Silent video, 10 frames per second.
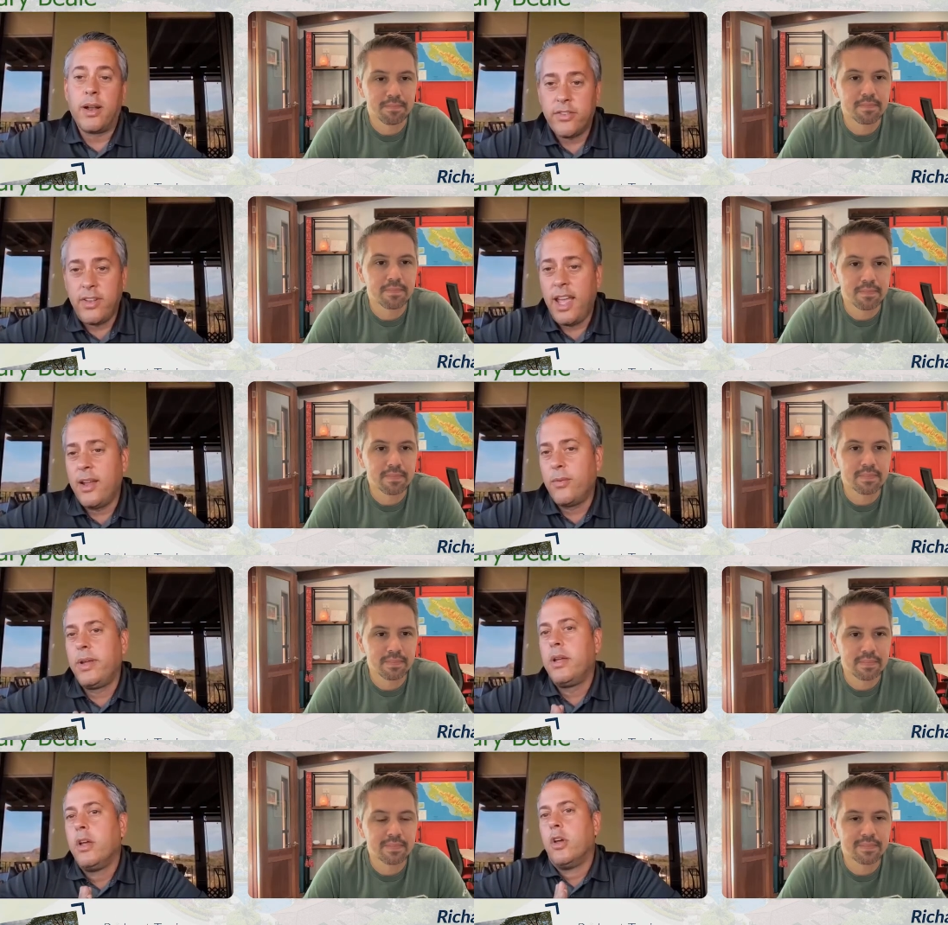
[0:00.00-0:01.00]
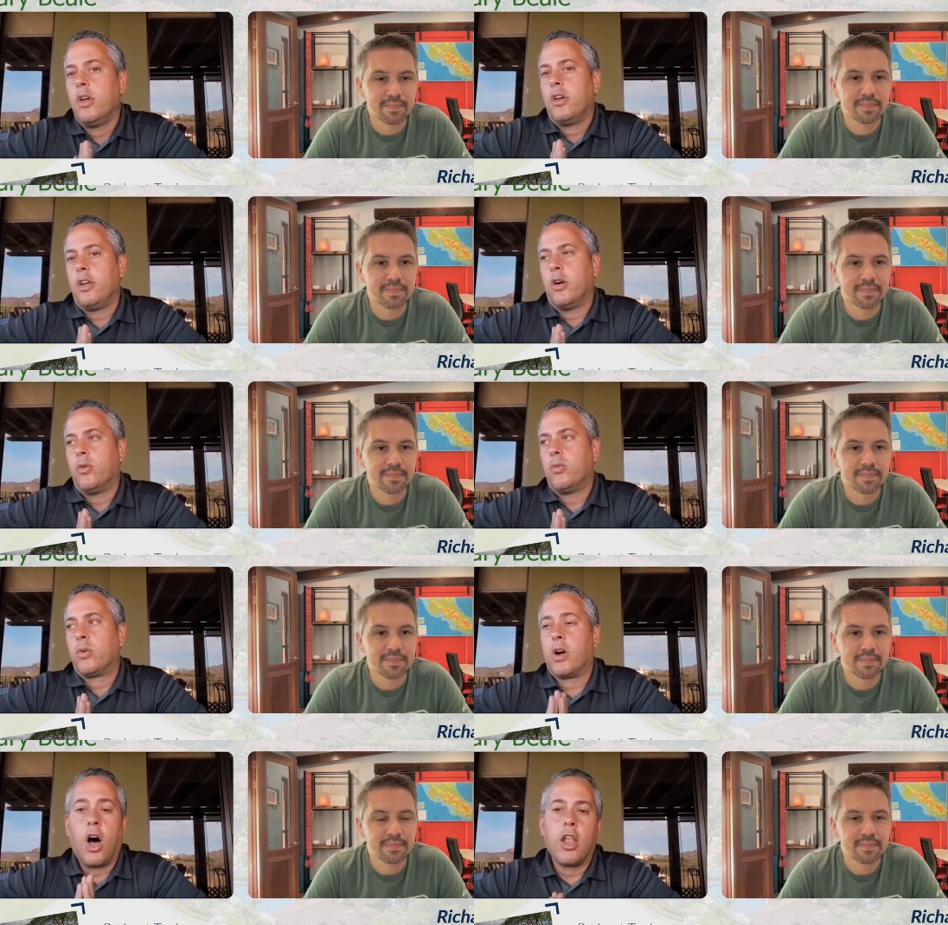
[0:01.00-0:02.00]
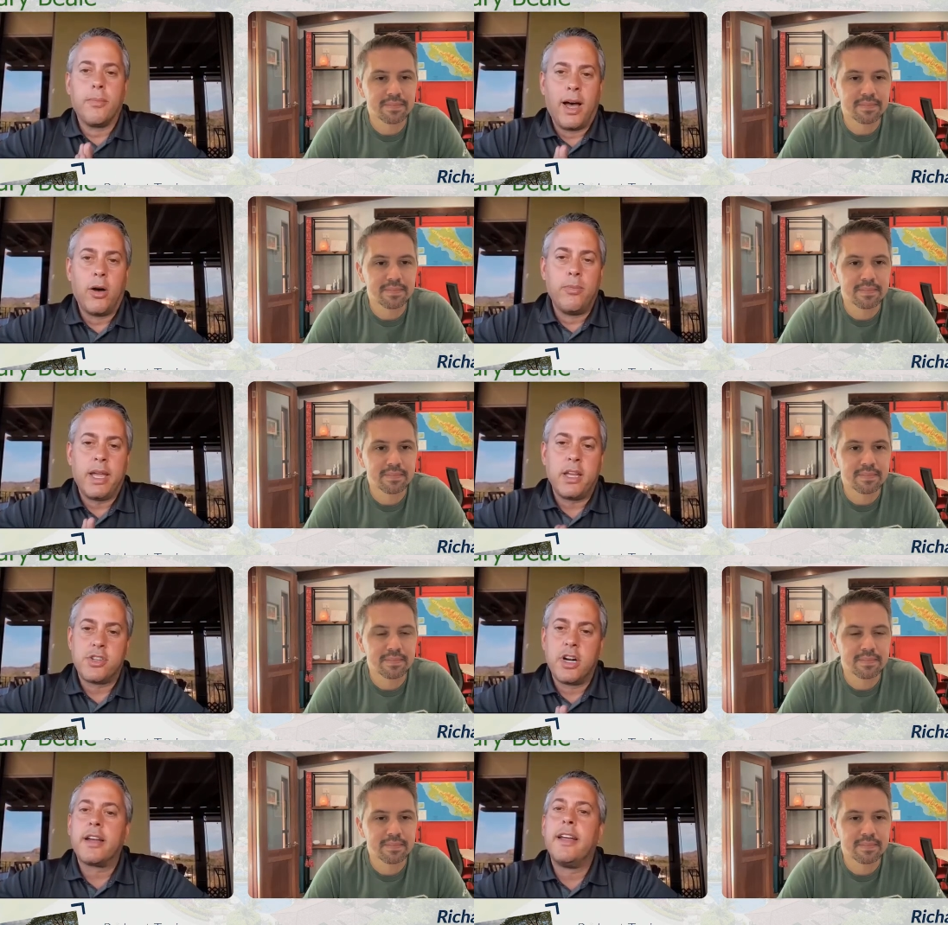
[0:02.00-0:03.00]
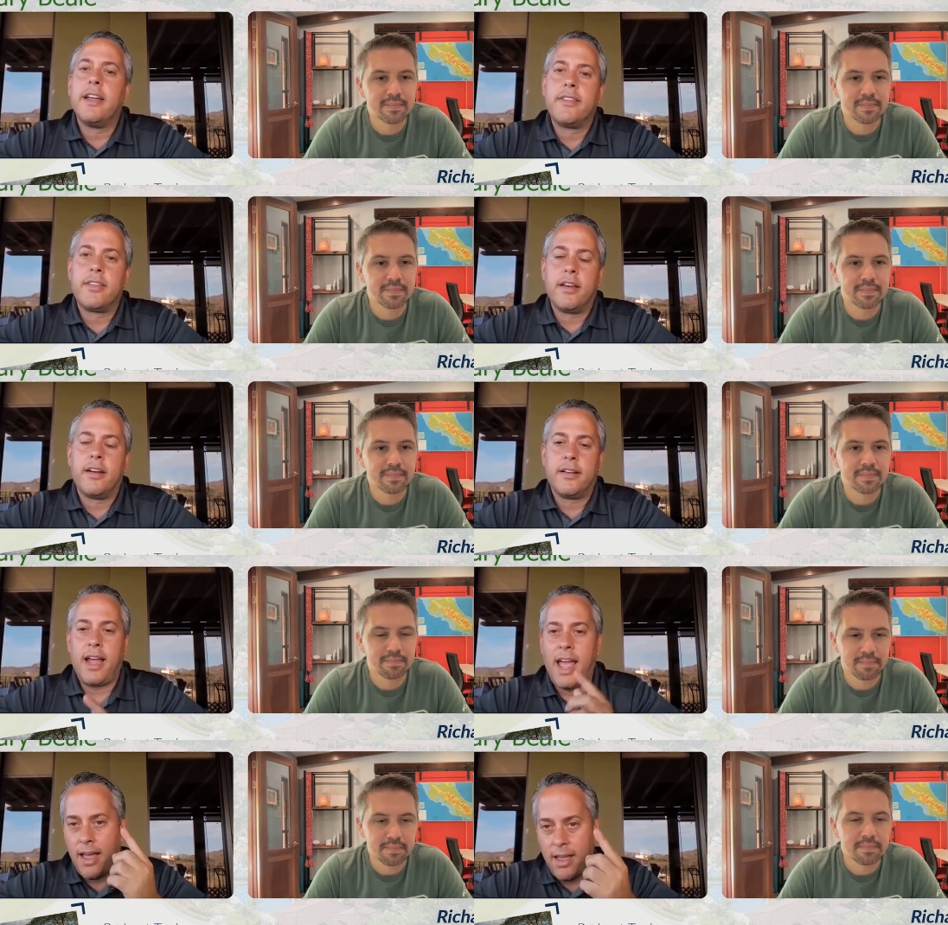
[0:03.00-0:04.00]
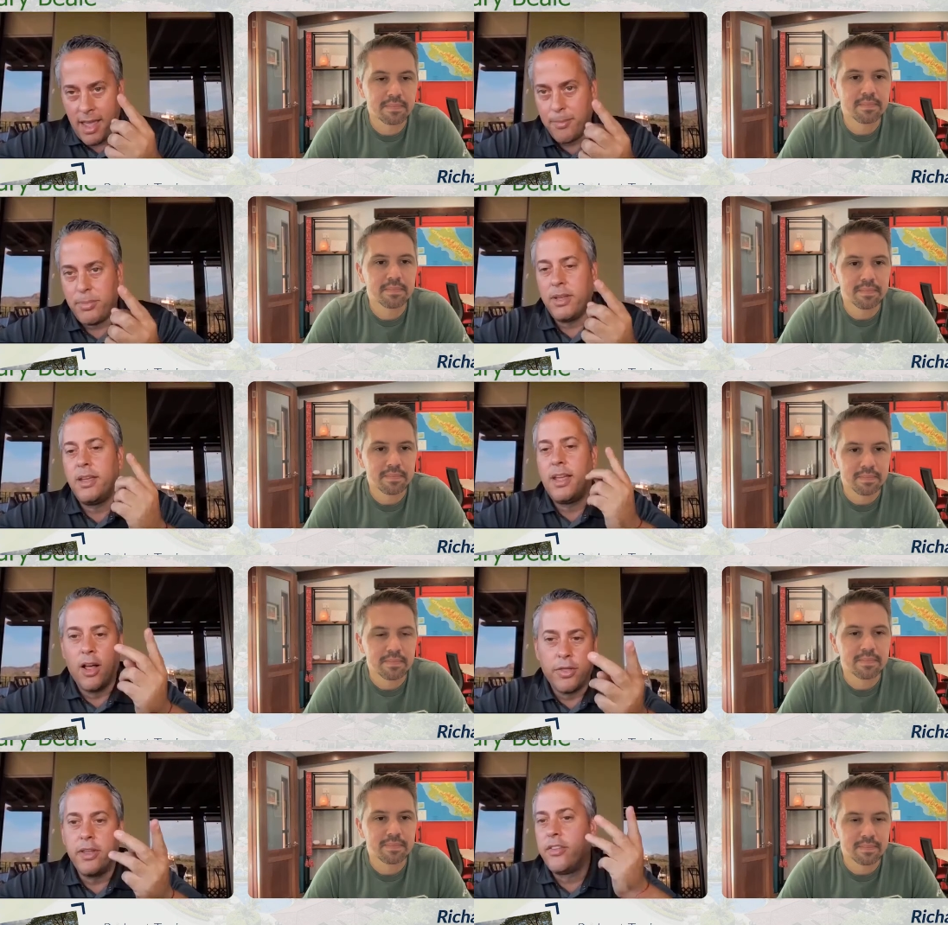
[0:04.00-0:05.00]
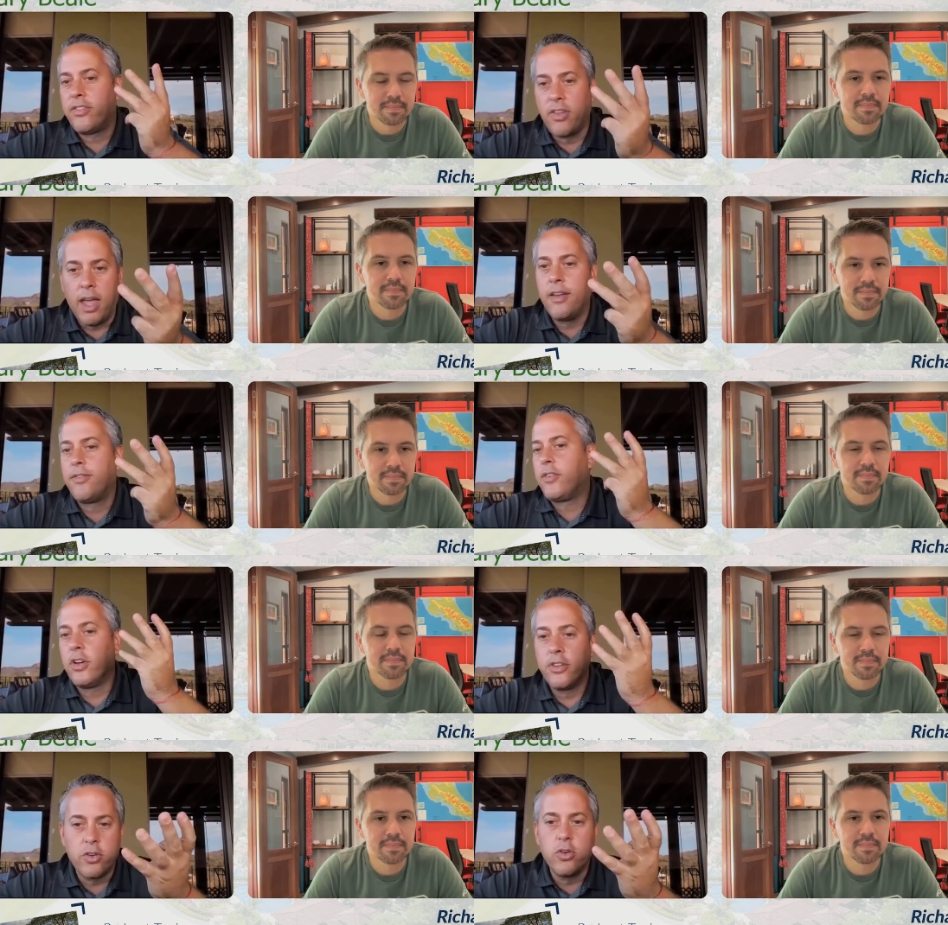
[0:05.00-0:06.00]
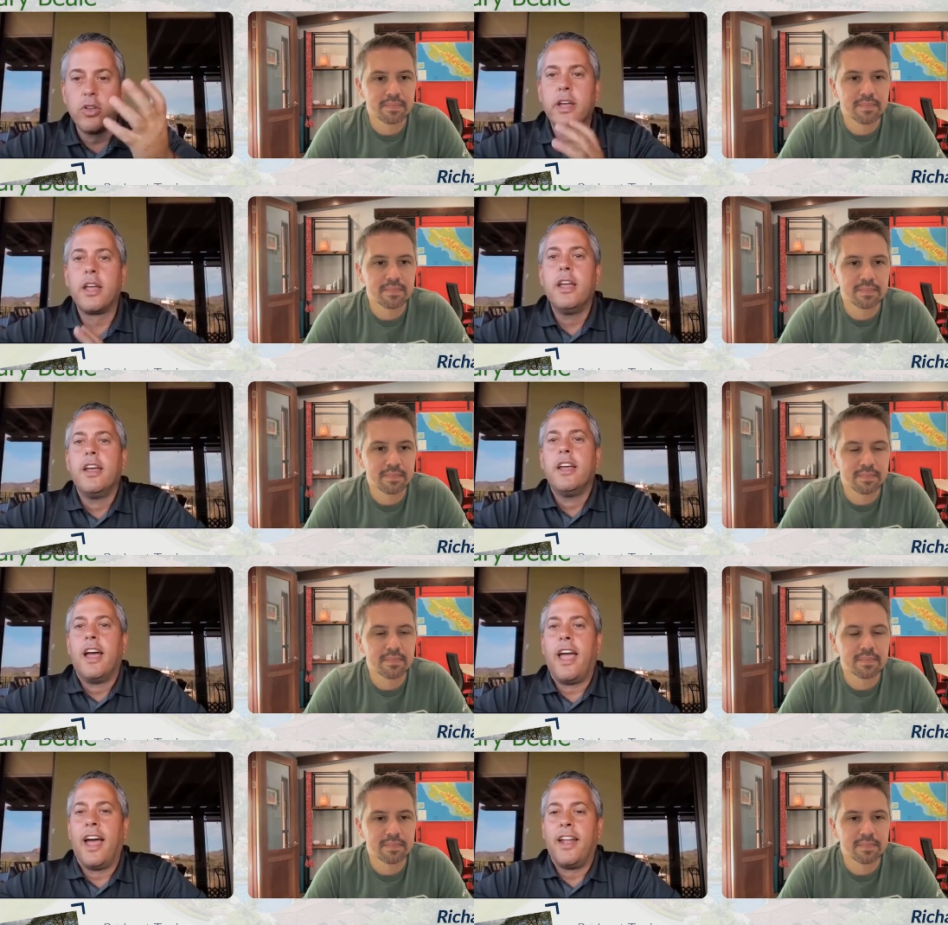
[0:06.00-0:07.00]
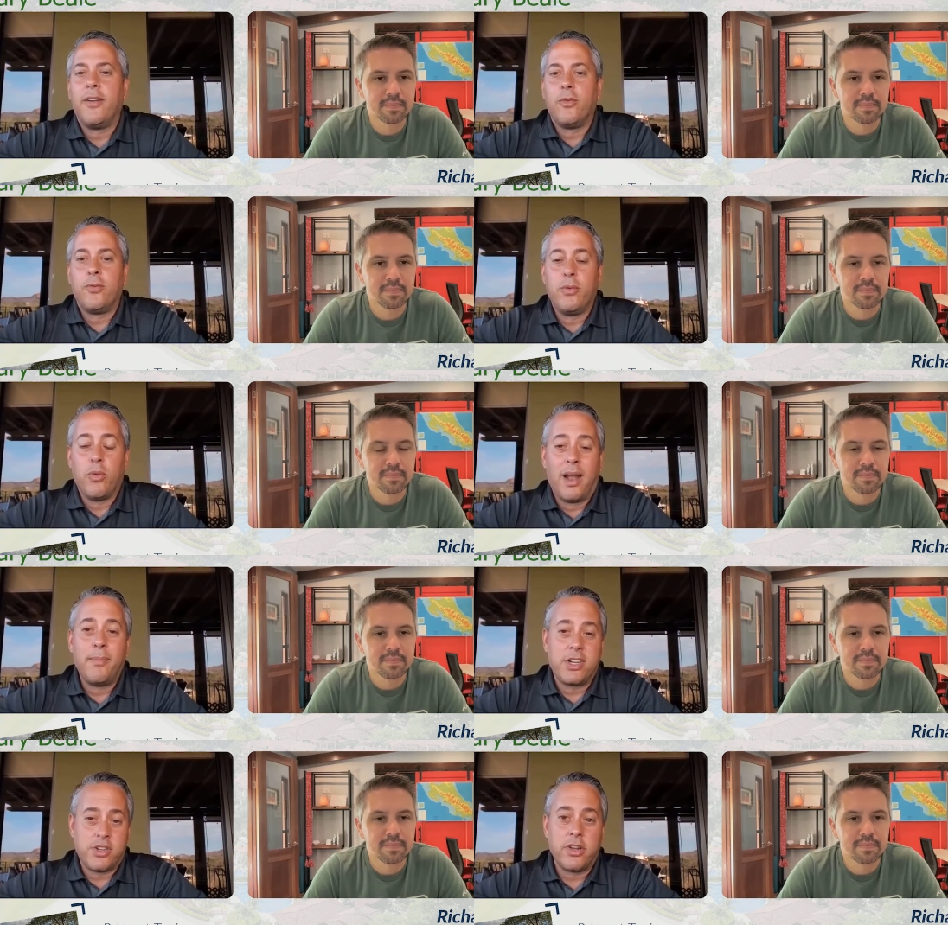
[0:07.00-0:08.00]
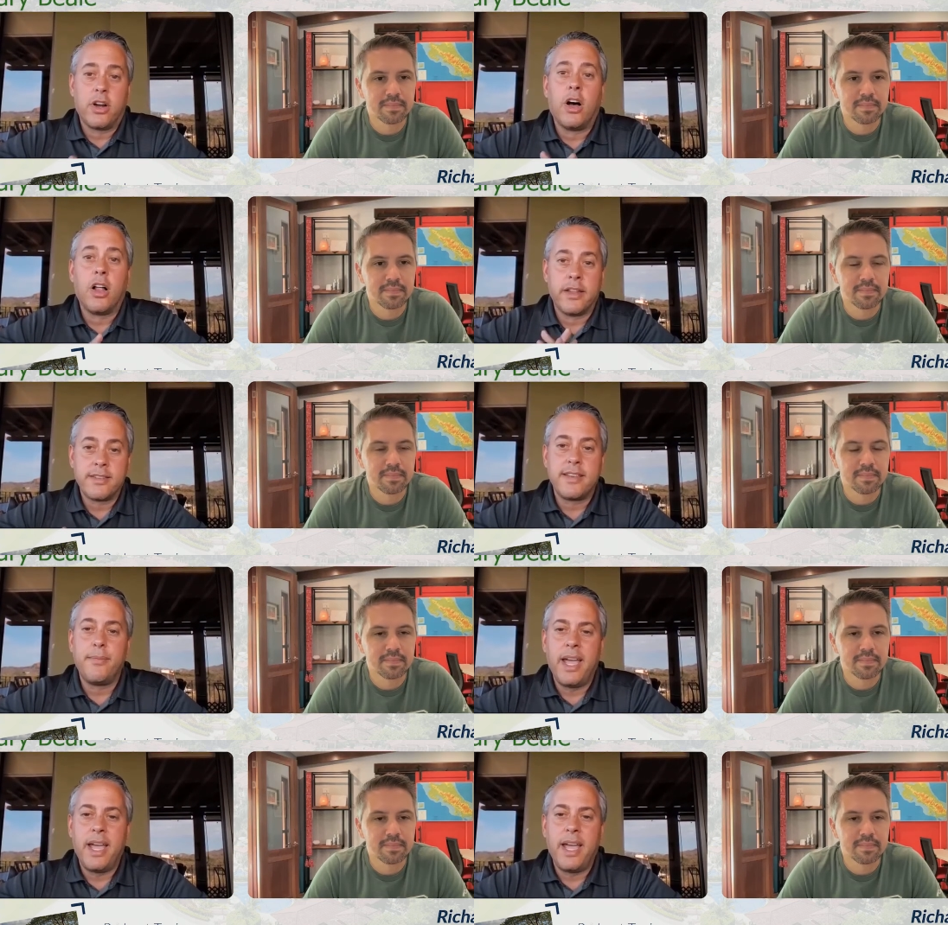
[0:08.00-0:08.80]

Speaker 1: want to stay? And we, you know, we're all about making sure our kids are ha- happy, healthy, safe, good schooling. And we want to make sure they're all on the same